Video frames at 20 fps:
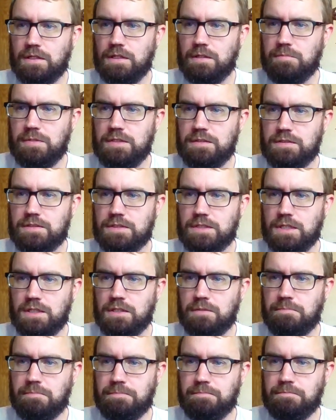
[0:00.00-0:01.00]
Piece in
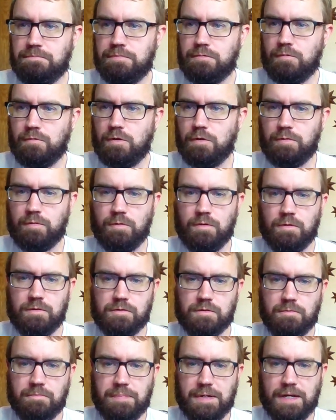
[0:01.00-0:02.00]
a corporate
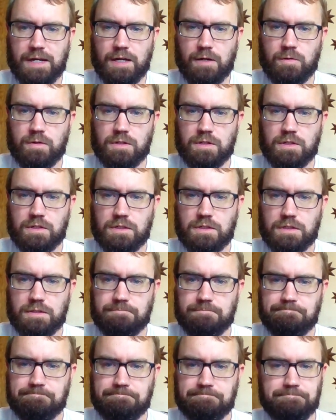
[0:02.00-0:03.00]
wardrobe. Power
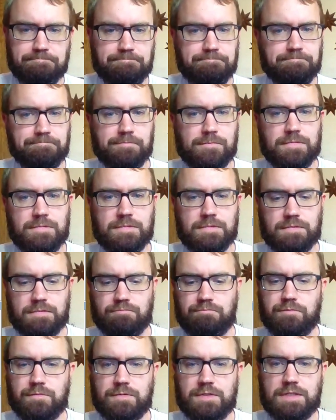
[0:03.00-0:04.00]

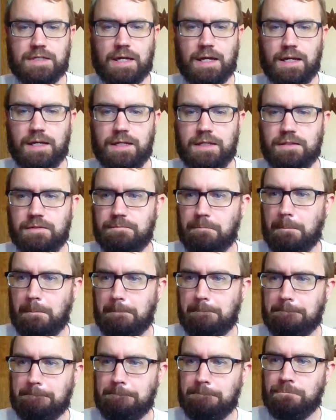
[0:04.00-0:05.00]
tie?
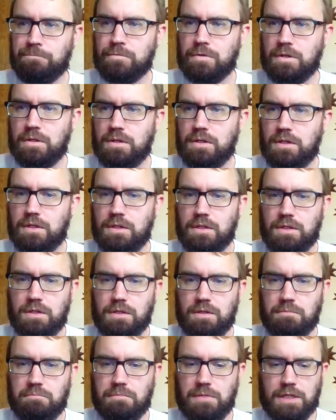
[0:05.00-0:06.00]

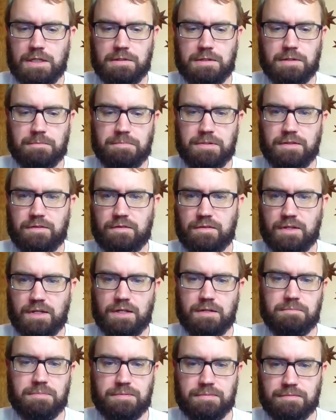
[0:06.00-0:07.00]
Make a pit
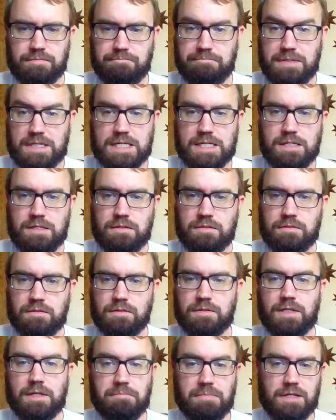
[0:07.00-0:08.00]
stop. P.
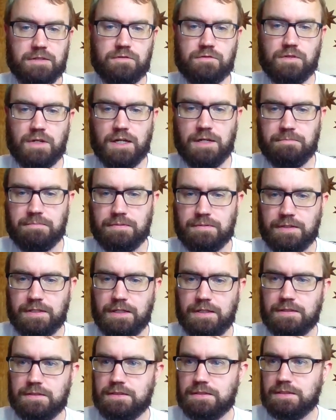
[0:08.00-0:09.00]
Okay, bass drop, I
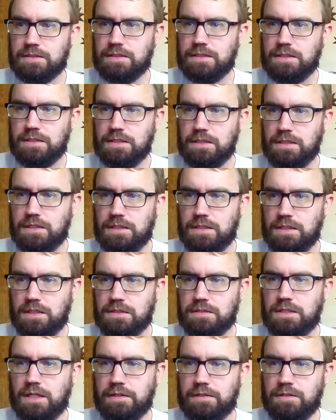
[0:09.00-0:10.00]
guess.
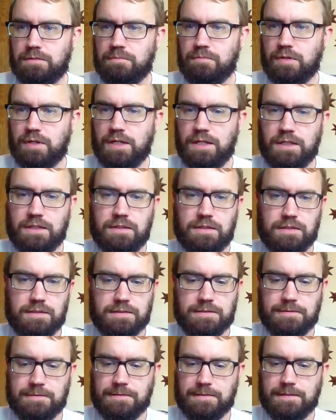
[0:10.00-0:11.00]
Italian bread.
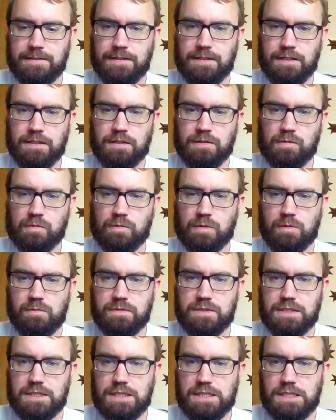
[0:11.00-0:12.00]

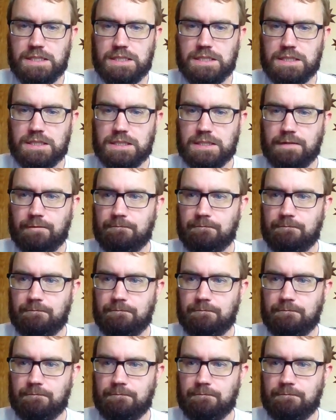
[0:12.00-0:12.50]
Roti.